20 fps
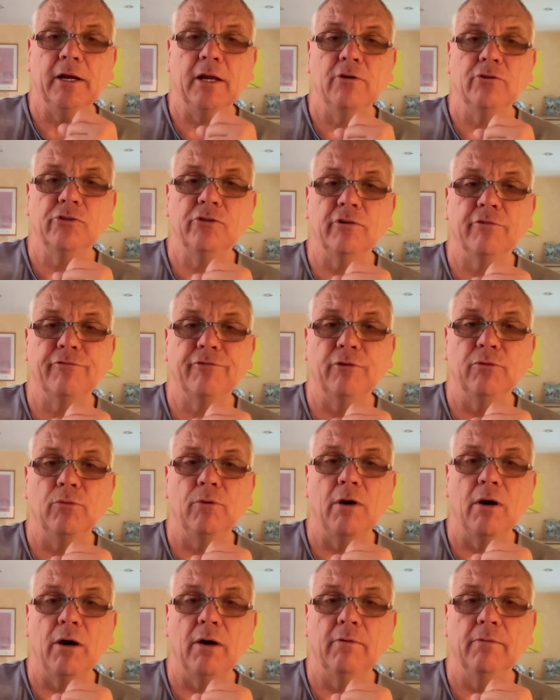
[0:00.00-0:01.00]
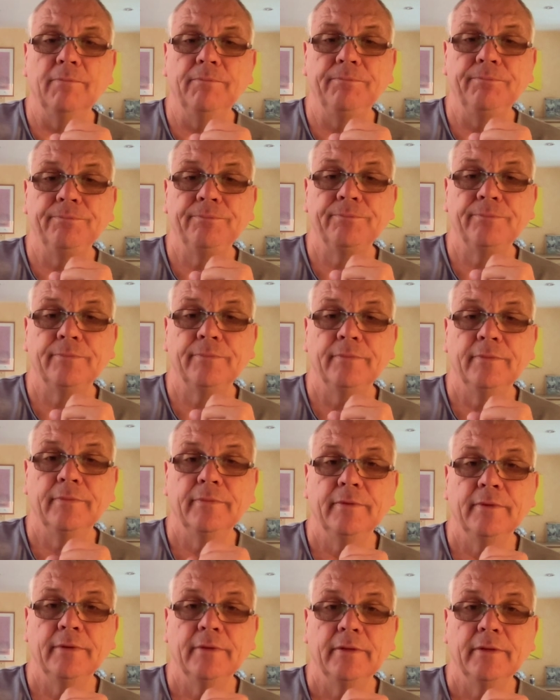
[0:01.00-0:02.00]
closed off for a while.
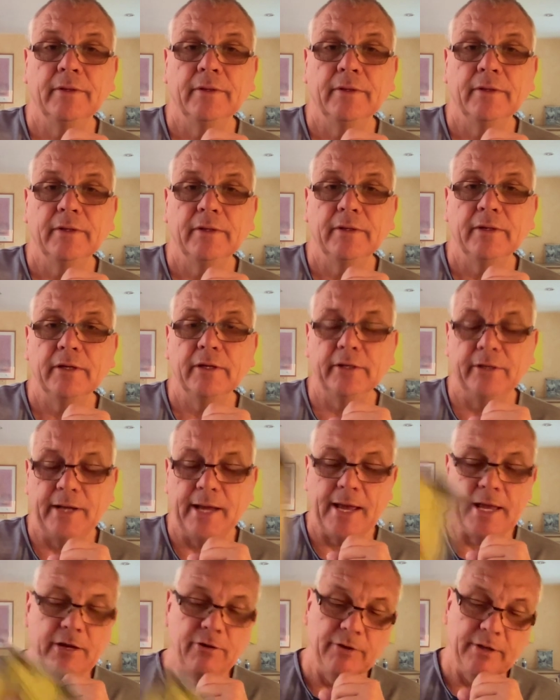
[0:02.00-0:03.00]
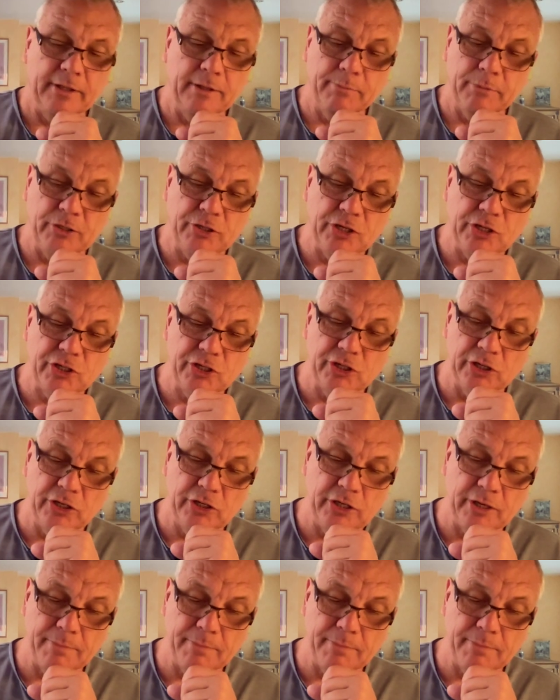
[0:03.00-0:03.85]
And now you're in the Magician,